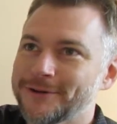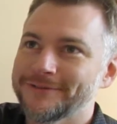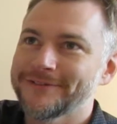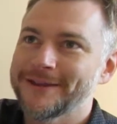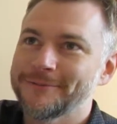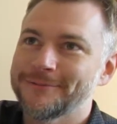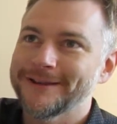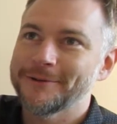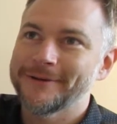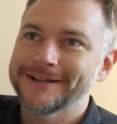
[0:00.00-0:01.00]
if he
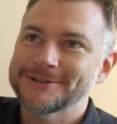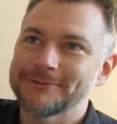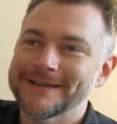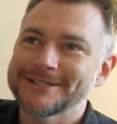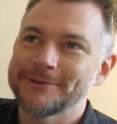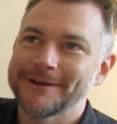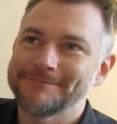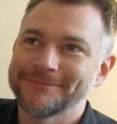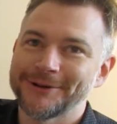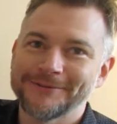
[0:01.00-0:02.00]
really wanted to rescue him,
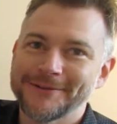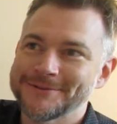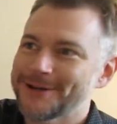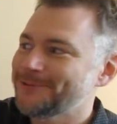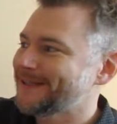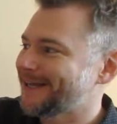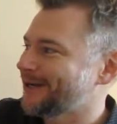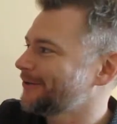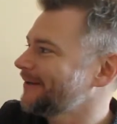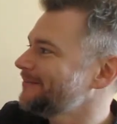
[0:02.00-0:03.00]
or if he was only
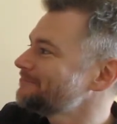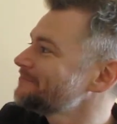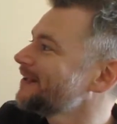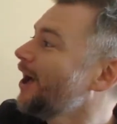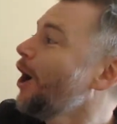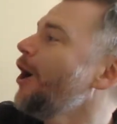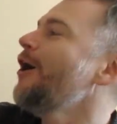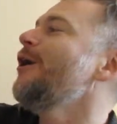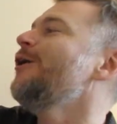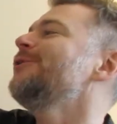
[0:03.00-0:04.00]
hungry.
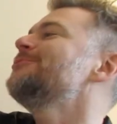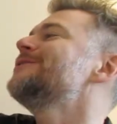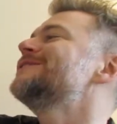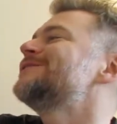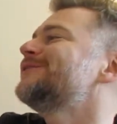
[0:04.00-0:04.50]
All was